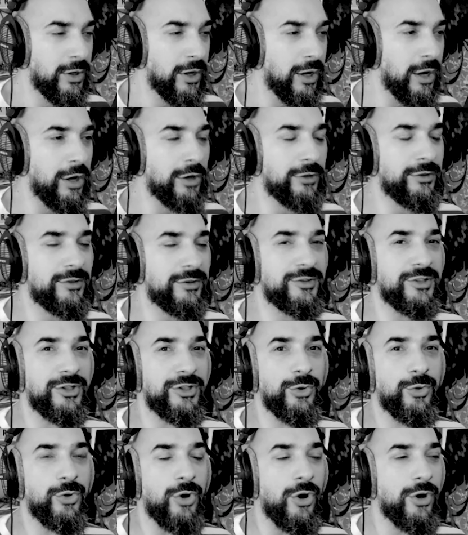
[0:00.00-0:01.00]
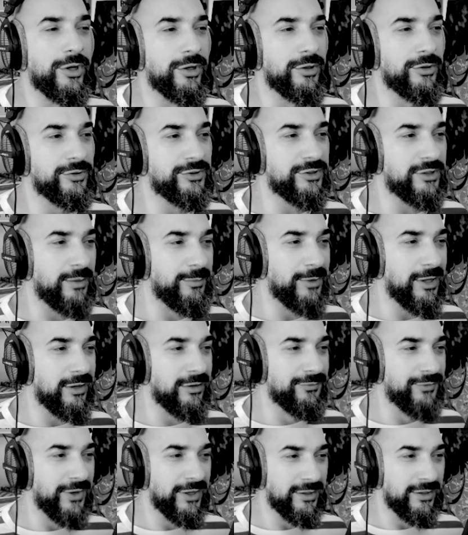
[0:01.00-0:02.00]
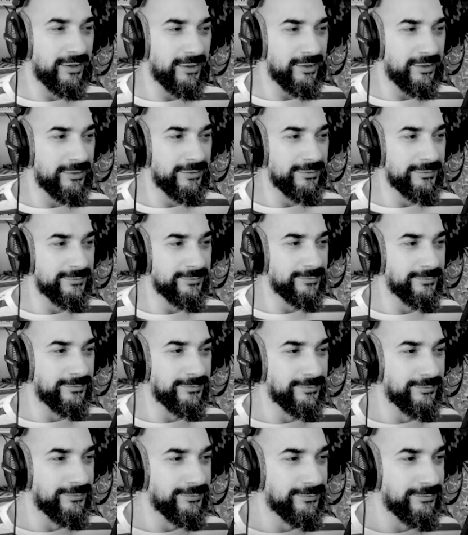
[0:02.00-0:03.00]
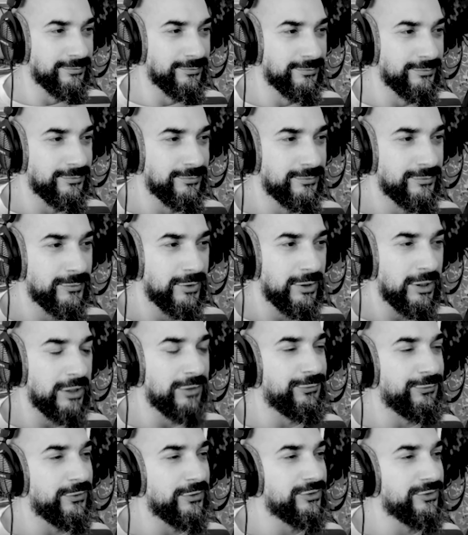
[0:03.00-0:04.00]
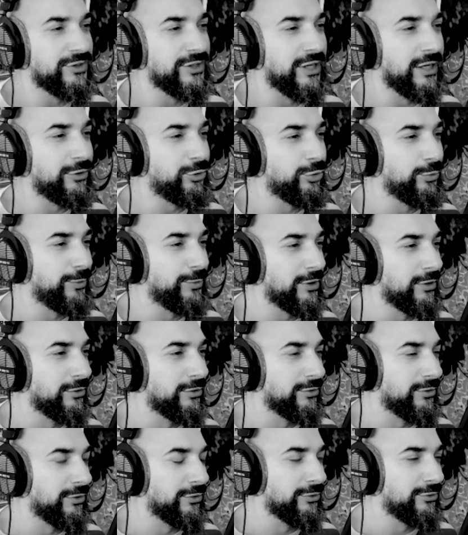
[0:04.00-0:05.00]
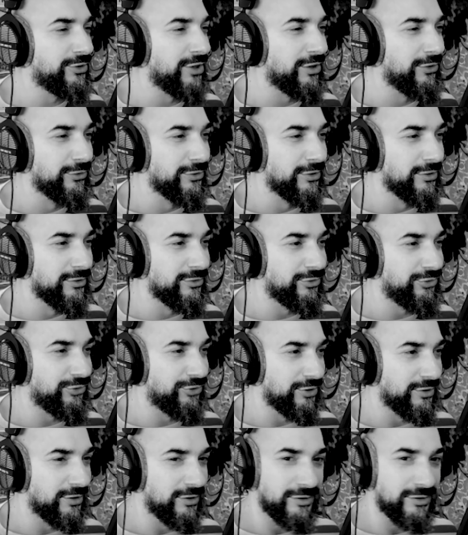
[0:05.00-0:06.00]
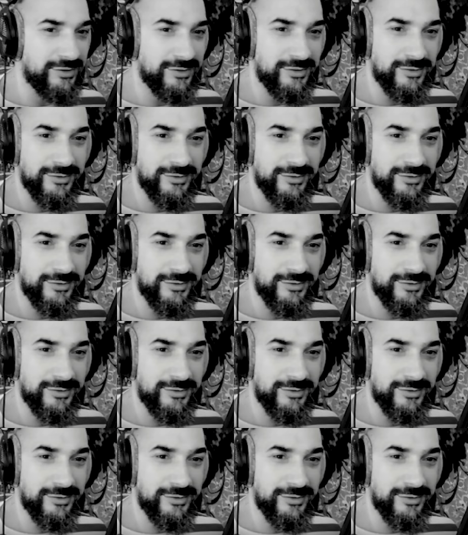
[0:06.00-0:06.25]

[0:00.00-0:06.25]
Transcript: I heard there's a new Conquerors and I'm not invited again. It feels great to be on, on second dinner's shit list.